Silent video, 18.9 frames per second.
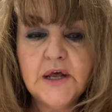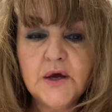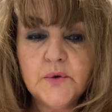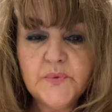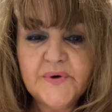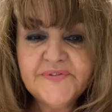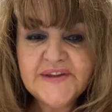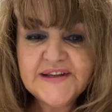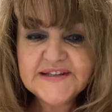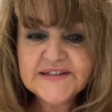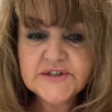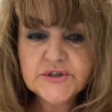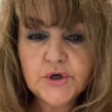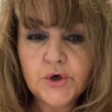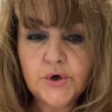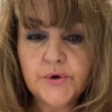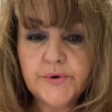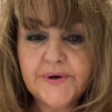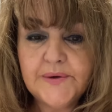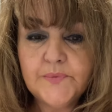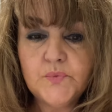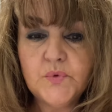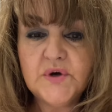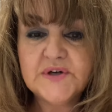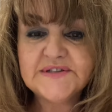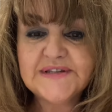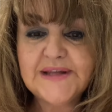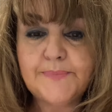When they saw who it
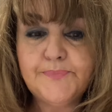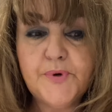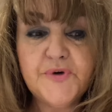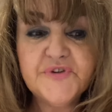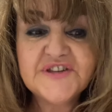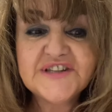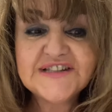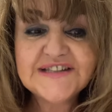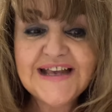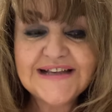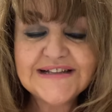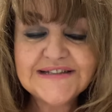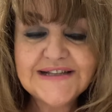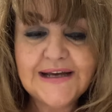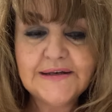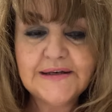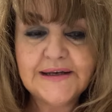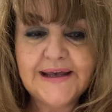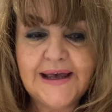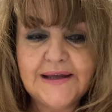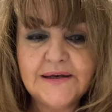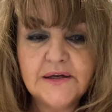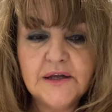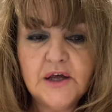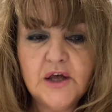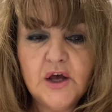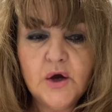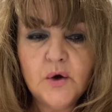was, they both sat down again.
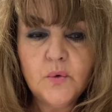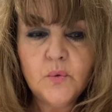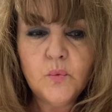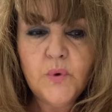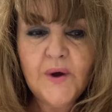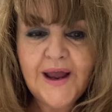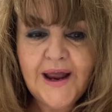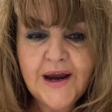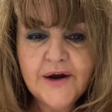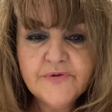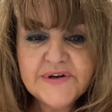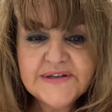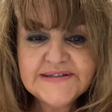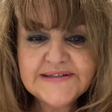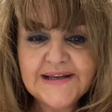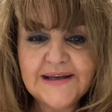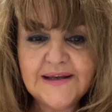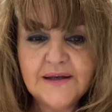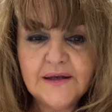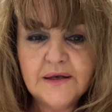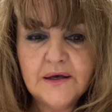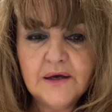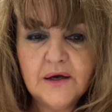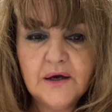"Where is it?